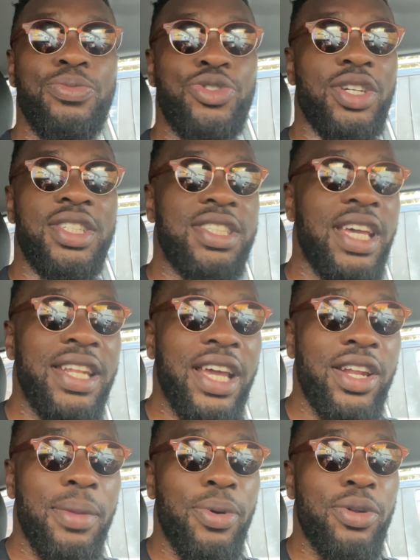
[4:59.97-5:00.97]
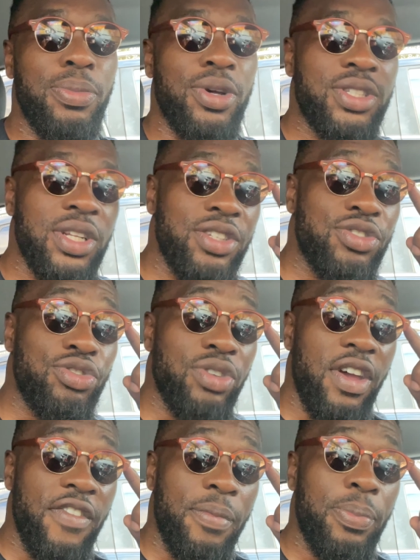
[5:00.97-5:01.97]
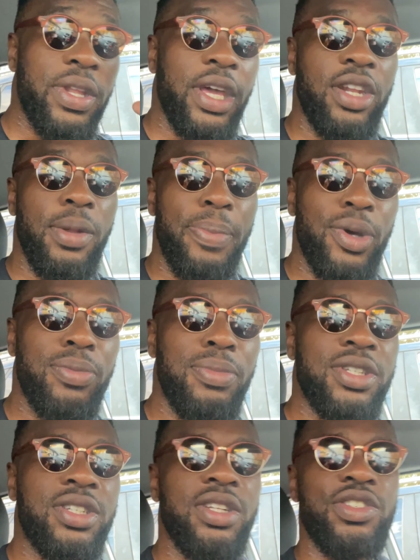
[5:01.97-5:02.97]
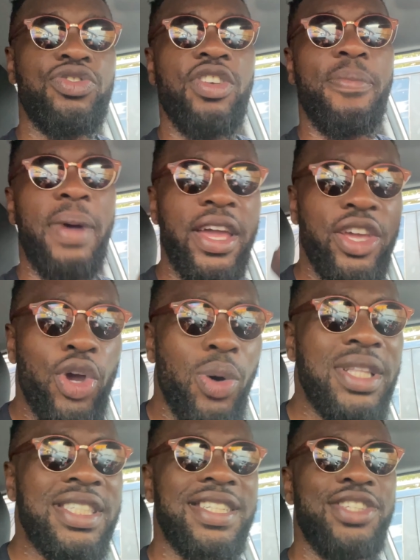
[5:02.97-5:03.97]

just saying they're going to build muscle and strength, but they're going to build muscle and strength by going to the